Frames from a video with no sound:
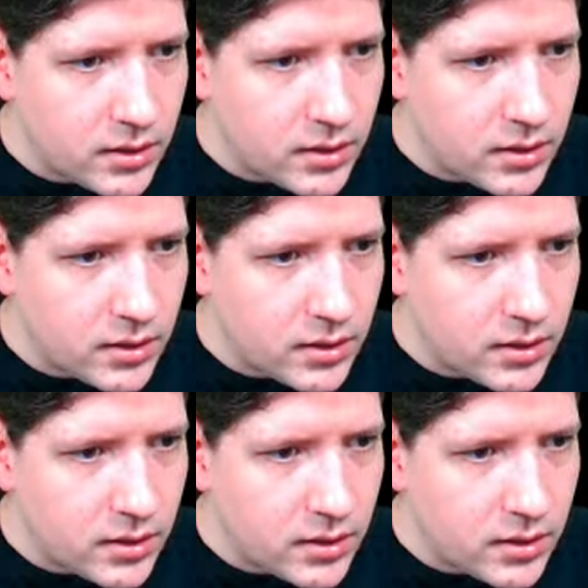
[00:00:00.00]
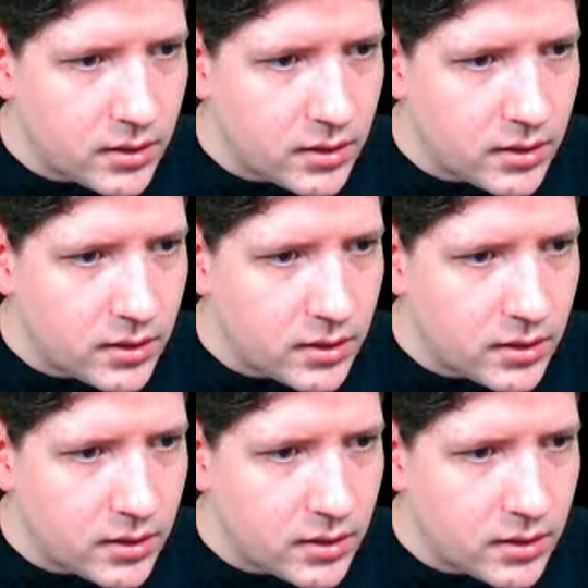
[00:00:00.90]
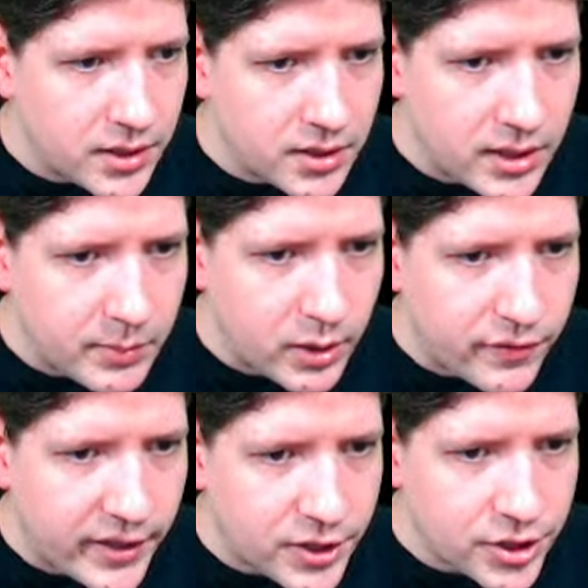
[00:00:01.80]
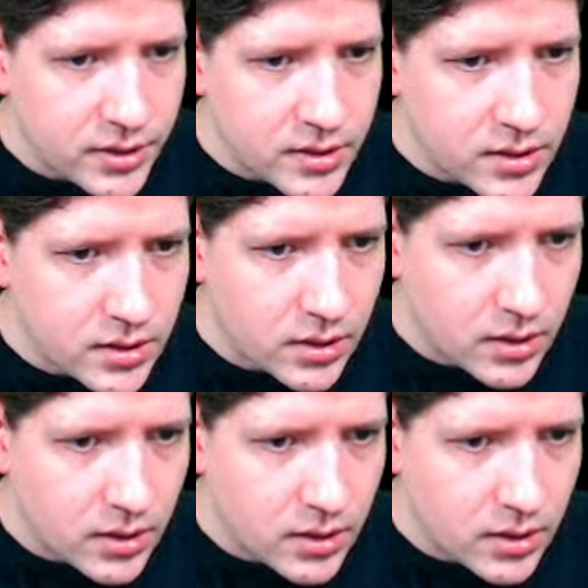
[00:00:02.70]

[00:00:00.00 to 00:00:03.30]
the number of hashes